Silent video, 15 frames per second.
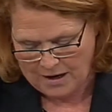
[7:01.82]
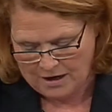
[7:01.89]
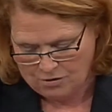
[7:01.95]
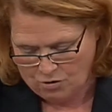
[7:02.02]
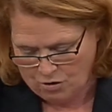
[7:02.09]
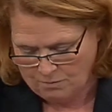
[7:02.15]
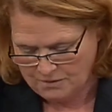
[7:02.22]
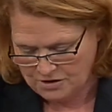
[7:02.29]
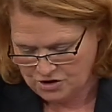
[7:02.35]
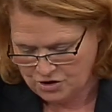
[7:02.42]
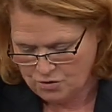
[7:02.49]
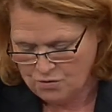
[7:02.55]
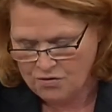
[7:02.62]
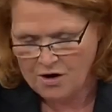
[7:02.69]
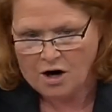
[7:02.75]
and homeless
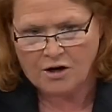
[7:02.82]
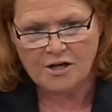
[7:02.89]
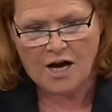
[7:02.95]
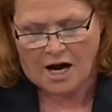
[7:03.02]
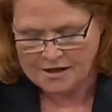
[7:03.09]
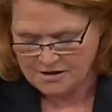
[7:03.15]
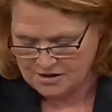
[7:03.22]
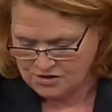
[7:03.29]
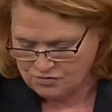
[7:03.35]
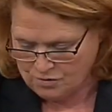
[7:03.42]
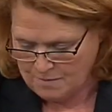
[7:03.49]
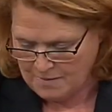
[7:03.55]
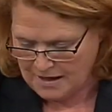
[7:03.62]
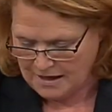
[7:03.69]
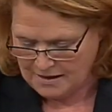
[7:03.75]
youth are not
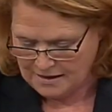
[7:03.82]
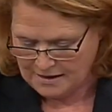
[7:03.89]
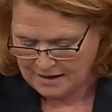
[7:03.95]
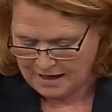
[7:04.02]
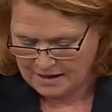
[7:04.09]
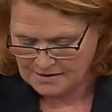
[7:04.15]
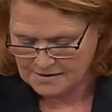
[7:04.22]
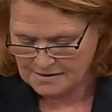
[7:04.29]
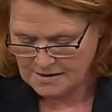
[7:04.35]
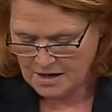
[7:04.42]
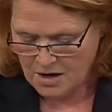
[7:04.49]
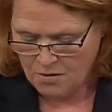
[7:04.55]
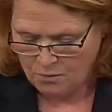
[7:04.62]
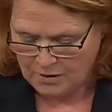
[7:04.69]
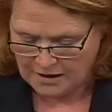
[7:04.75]
discriminated against
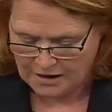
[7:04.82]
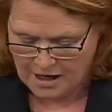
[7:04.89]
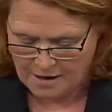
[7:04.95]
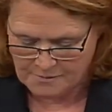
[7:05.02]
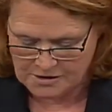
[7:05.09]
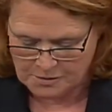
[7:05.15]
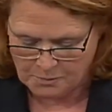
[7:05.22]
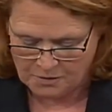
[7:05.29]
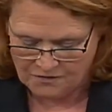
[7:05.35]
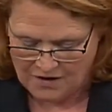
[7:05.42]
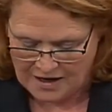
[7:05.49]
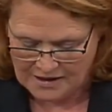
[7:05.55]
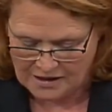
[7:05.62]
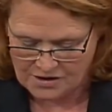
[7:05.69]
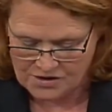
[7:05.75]
when it comes to
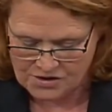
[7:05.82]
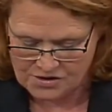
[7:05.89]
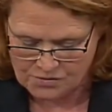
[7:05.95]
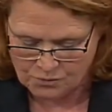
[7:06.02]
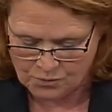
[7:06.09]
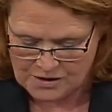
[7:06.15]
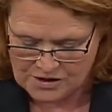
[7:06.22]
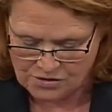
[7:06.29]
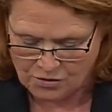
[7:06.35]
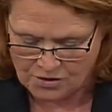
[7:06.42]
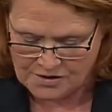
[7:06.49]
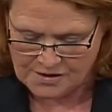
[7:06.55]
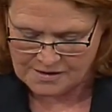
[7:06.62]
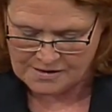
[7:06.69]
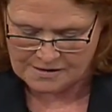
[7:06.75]
providing
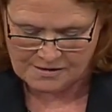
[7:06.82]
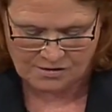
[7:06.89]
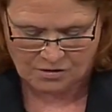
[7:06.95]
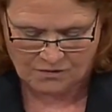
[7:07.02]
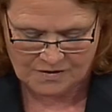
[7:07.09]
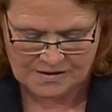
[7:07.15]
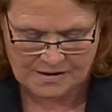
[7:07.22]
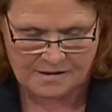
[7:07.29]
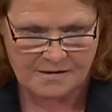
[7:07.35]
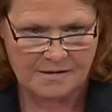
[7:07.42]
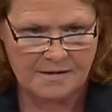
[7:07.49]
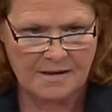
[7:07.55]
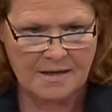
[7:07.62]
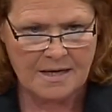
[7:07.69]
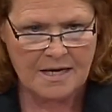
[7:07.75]
resources and services.
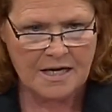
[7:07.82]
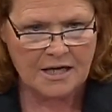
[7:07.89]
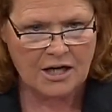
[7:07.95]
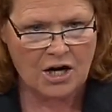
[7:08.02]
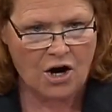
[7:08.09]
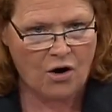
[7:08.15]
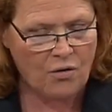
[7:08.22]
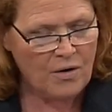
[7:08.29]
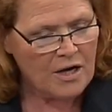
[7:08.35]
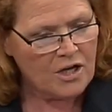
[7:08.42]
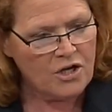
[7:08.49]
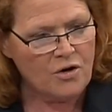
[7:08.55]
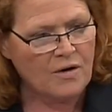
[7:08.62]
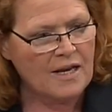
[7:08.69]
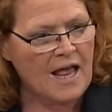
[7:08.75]
You know,
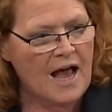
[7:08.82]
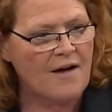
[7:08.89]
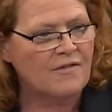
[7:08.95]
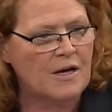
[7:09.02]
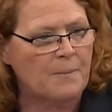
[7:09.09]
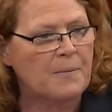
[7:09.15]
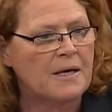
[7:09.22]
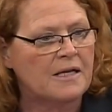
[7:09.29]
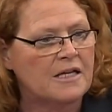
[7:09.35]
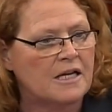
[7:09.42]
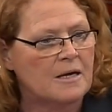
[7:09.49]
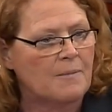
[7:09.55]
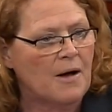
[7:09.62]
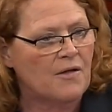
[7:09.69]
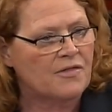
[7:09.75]
you can have an
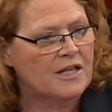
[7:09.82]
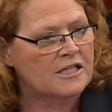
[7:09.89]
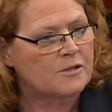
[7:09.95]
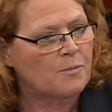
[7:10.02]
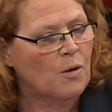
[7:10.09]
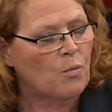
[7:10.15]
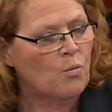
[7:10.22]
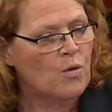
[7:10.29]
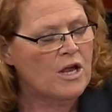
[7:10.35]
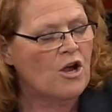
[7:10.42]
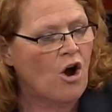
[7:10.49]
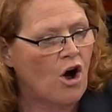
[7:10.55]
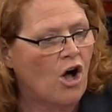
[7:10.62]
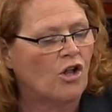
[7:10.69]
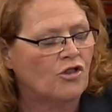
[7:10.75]
opinion about this, but we
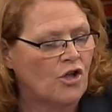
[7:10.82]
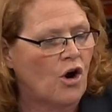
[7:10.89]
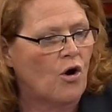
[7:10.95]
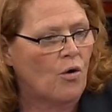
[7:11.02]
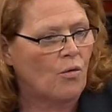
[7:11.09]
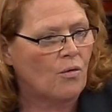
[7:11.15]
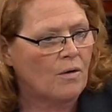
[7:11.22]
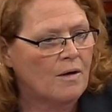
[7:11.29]
all know